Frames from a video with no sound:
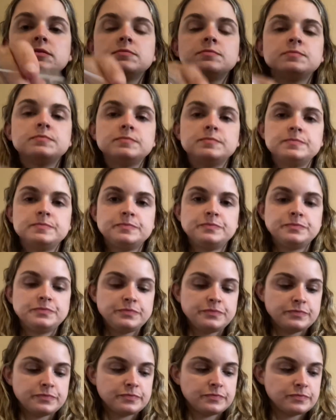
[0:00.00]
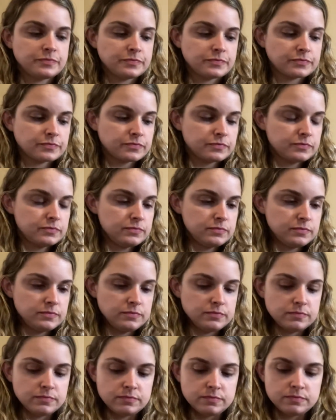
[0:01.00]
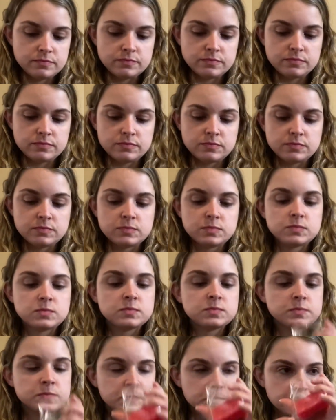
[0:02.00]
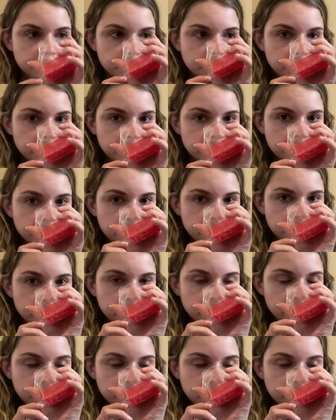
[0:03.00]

[no speech]